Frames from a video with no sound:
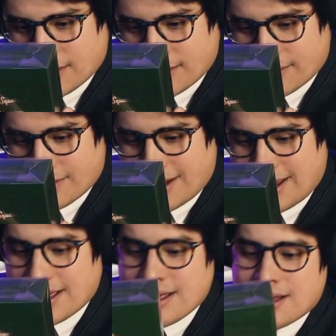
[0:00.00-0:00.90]
All
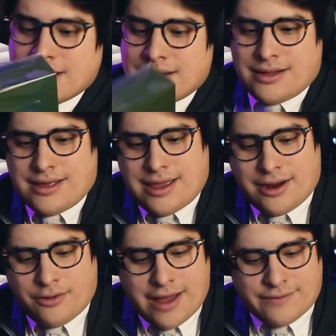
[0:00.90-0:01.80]
right.
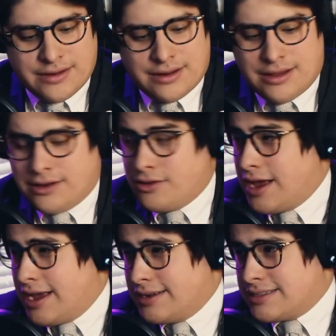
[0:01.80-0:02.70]
Handcrafted in the
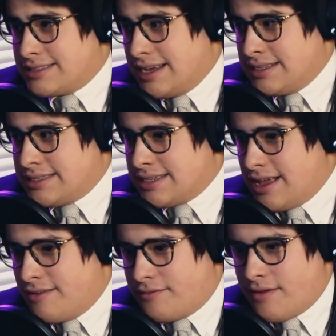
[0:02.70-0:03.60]
United States
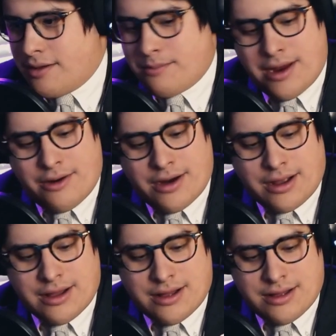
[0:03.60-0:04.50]
of
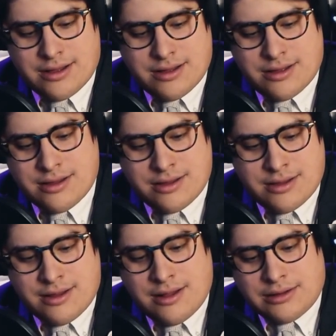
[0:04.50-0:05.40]
America.
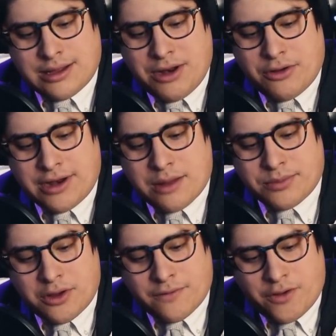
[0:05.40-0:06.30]
Let me know down
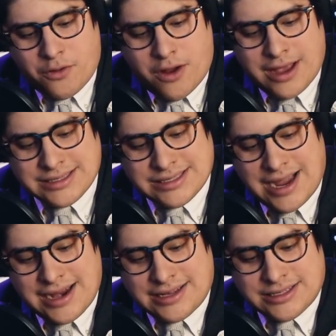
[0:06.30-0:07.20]
below if you're
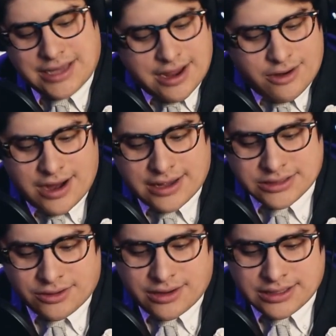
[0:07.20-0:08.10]
excited to get your hands
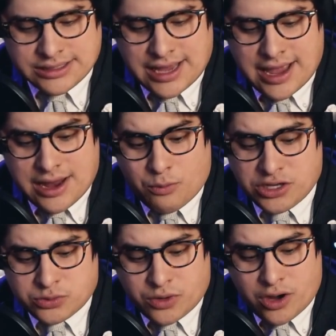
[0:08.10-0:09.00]
on this and
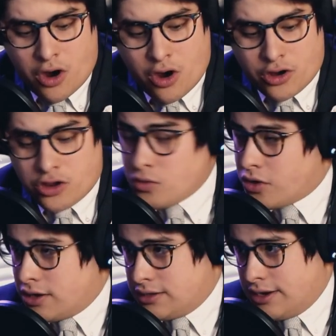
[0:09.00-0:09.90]
which one are you
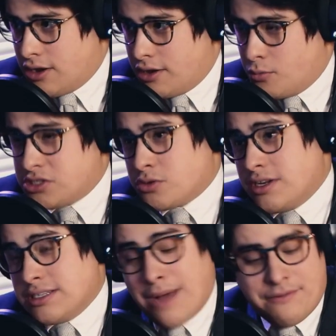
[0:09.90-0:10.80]
going to lean on? Which one
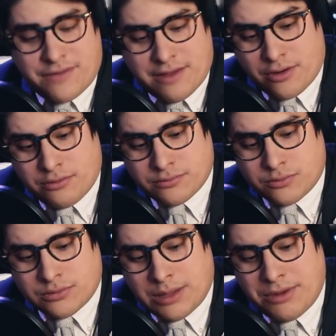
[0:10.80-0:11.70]
is my favorite?
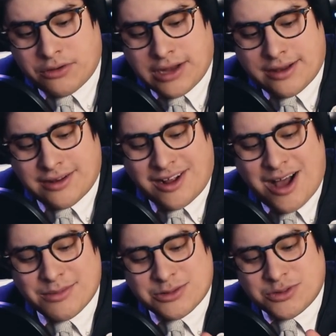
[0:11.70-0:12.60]
Let me know down in the
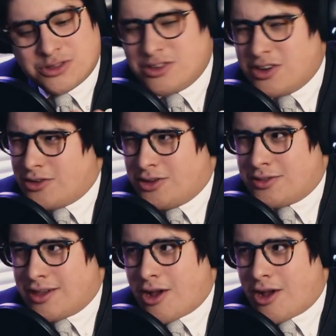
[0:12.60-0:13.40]
comments which one do you think